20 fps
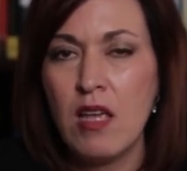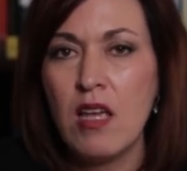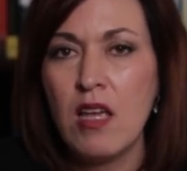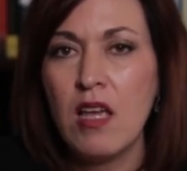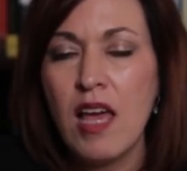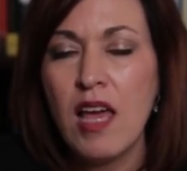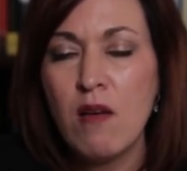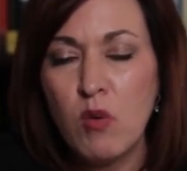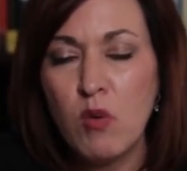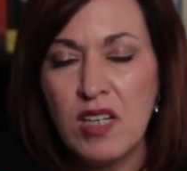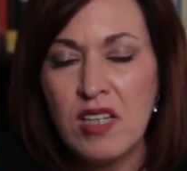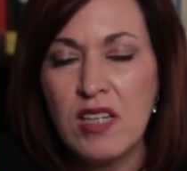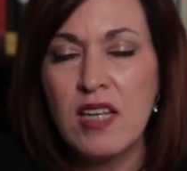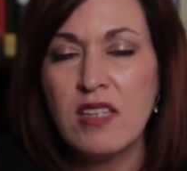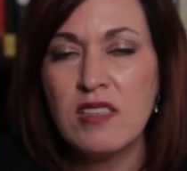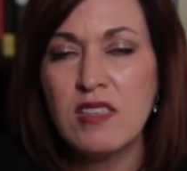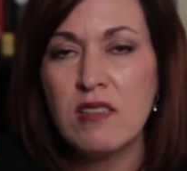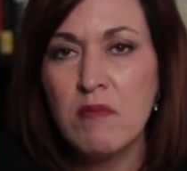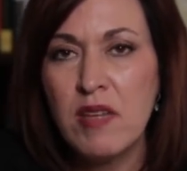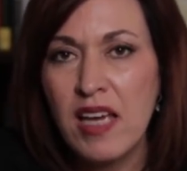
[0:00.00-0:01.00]
And we need to
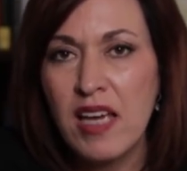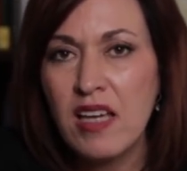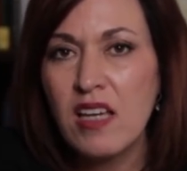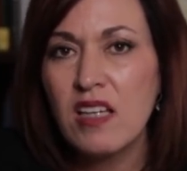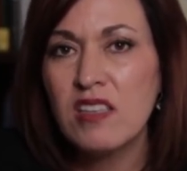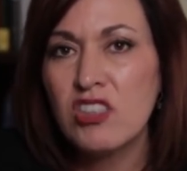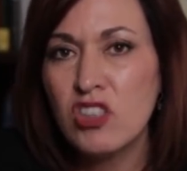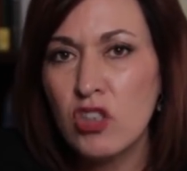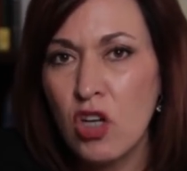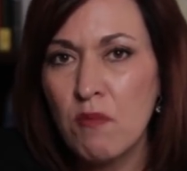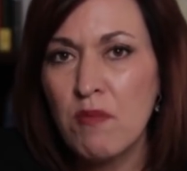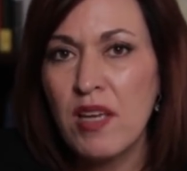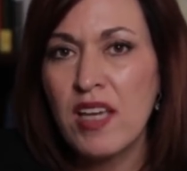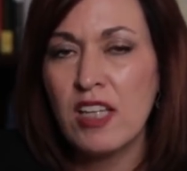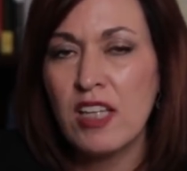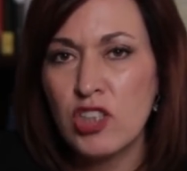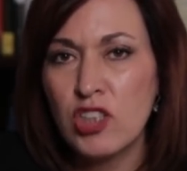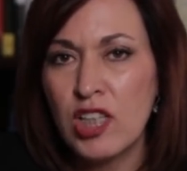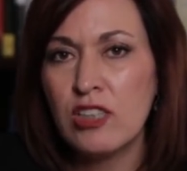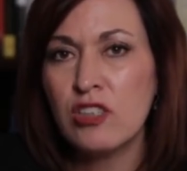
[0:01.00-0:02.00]
make start making
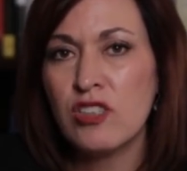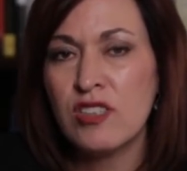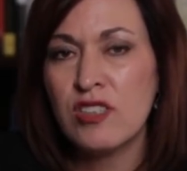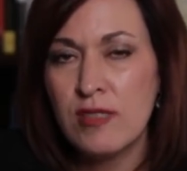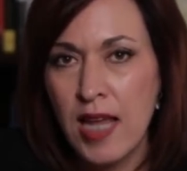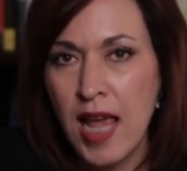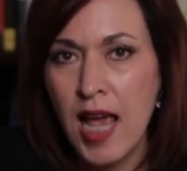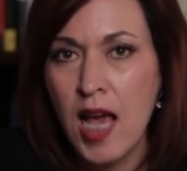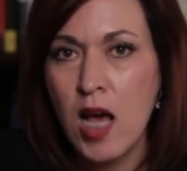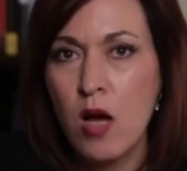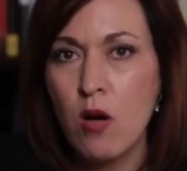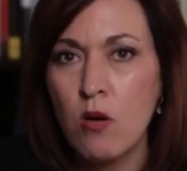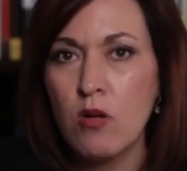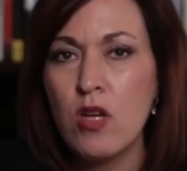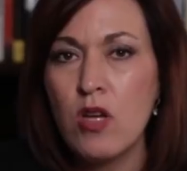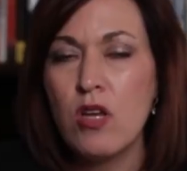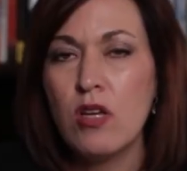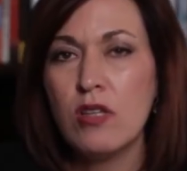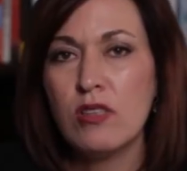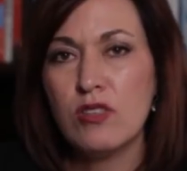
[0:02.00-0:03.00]
changes now
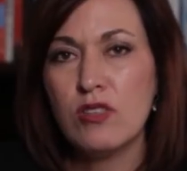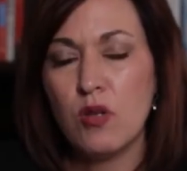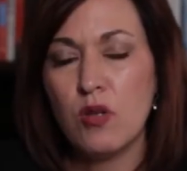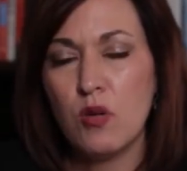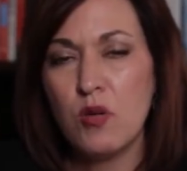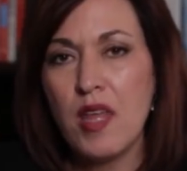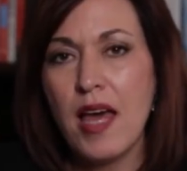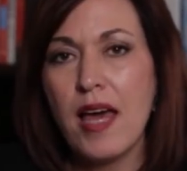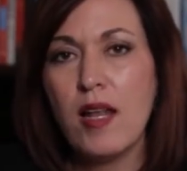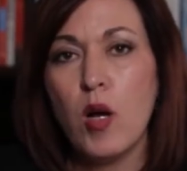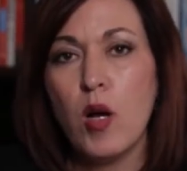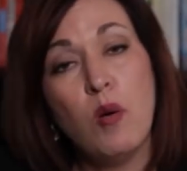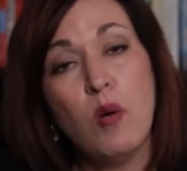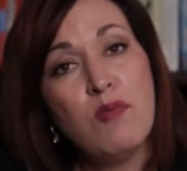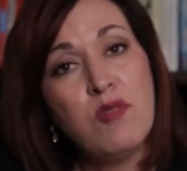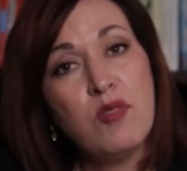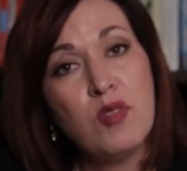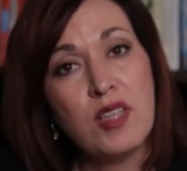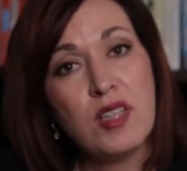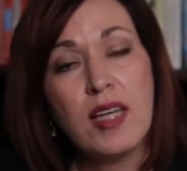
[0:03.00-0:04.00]
so that
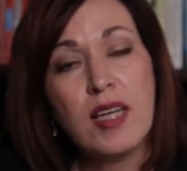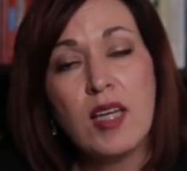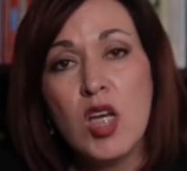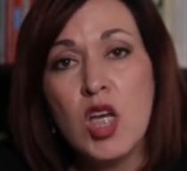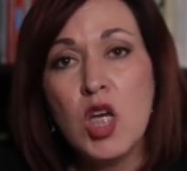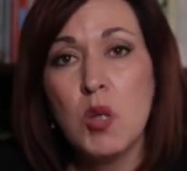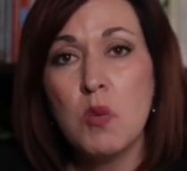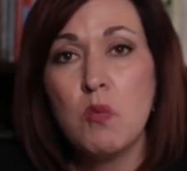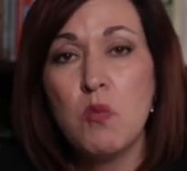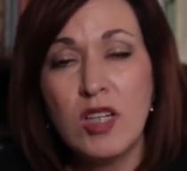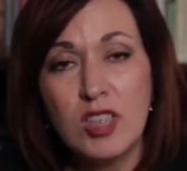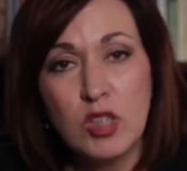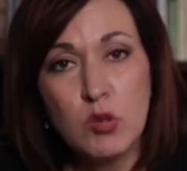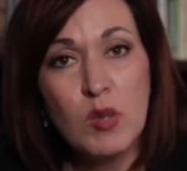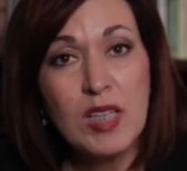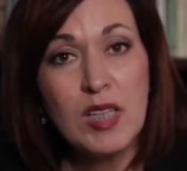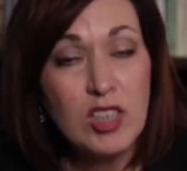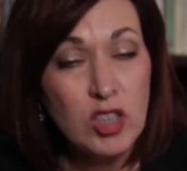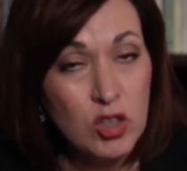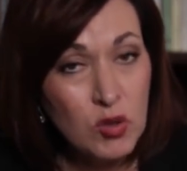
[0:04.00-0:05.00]
hopefully, once
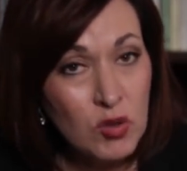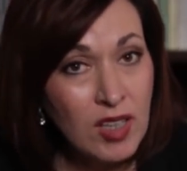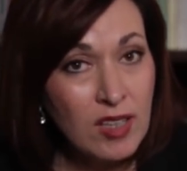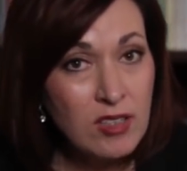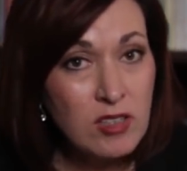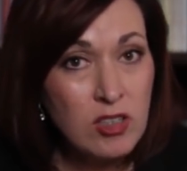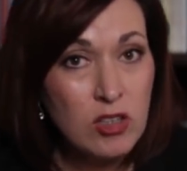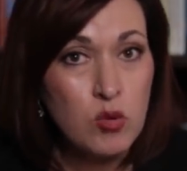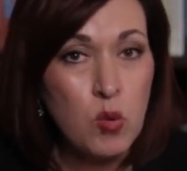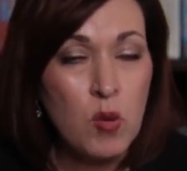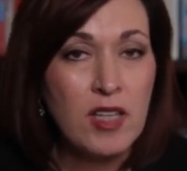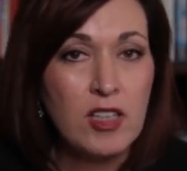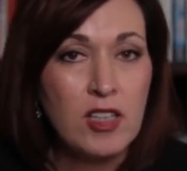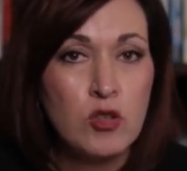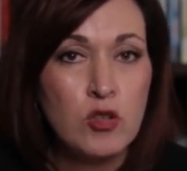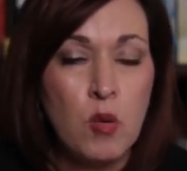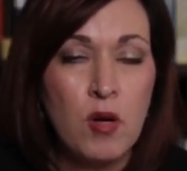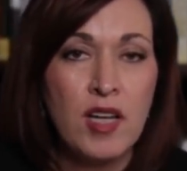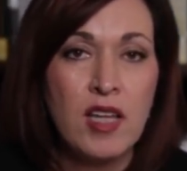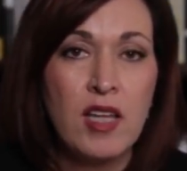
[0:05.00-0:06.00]
we do get to
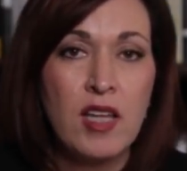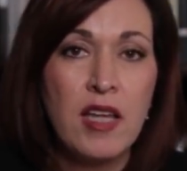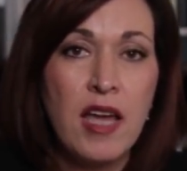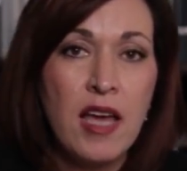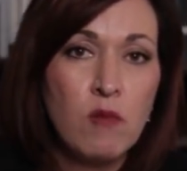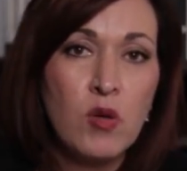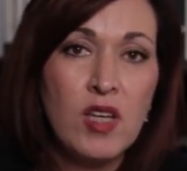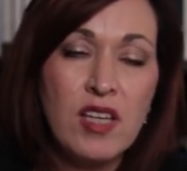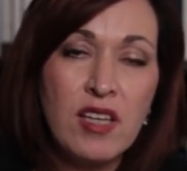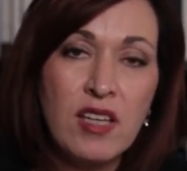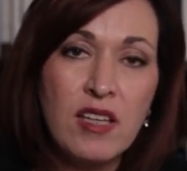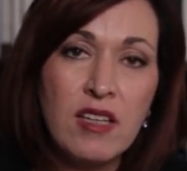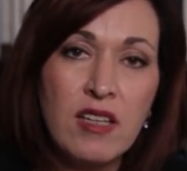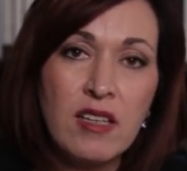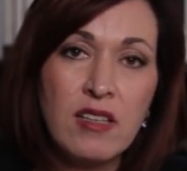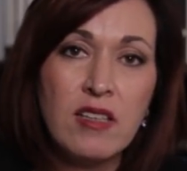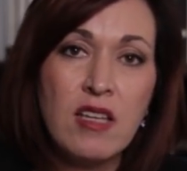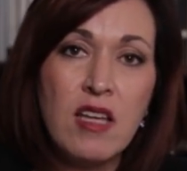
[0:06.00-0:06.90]
2020 and we can